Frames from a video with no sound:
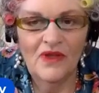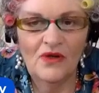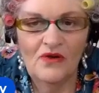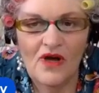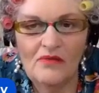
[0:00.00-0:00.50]

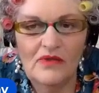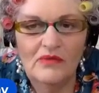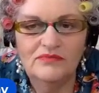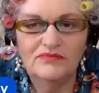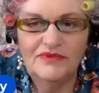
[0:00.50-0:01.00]
All right.
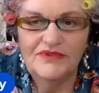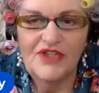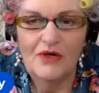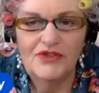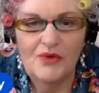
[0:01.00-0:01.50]
Well,
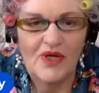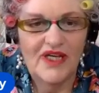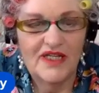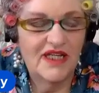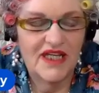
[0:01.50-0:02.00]
so do I
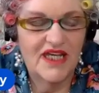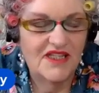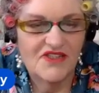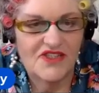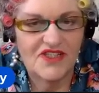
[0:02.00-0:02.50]
get any
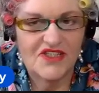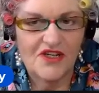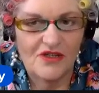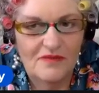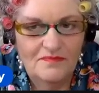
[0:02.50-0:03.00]
hints this
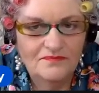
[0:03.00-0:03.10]
time?